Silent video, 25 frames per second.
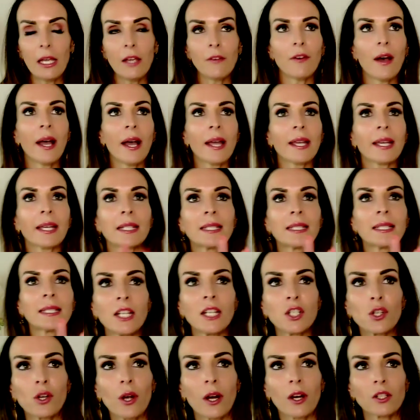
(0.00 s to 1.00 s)
If I can
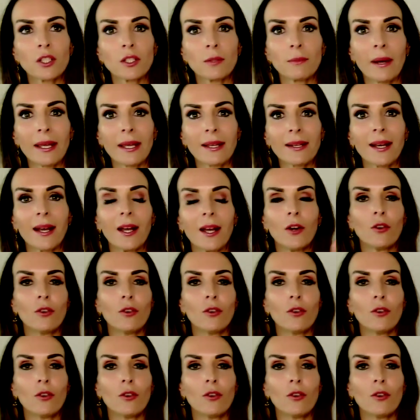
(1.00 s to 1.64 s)
teach you how to make